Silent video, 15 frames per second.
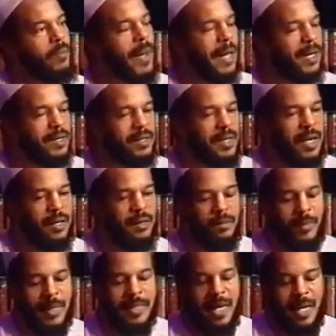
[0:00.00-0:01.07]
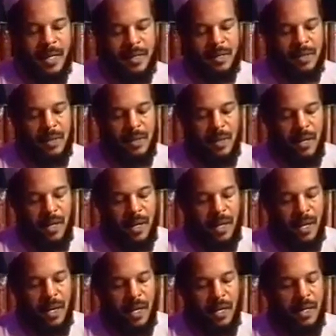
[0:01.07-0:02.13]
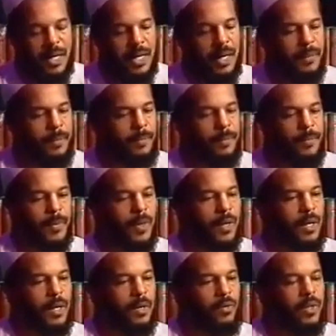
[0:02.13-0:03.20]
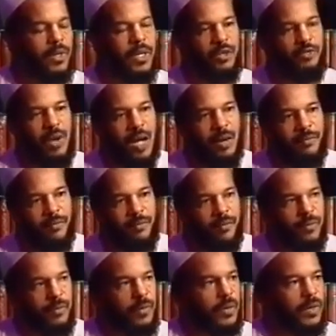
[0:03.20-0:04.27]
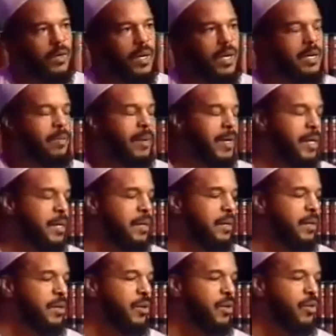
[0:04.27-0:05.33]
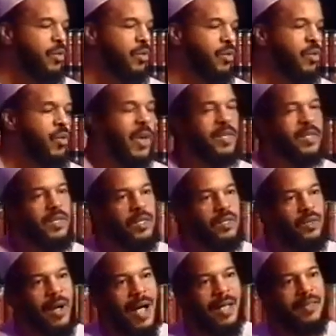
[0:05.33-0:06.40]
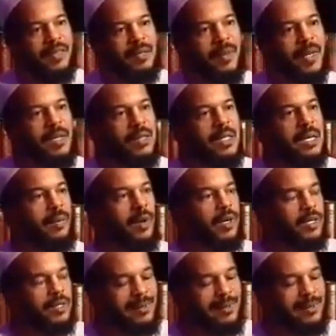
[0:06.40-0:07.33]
Pakistan, Pathans. And when they drive anybody who questions or asks them anything about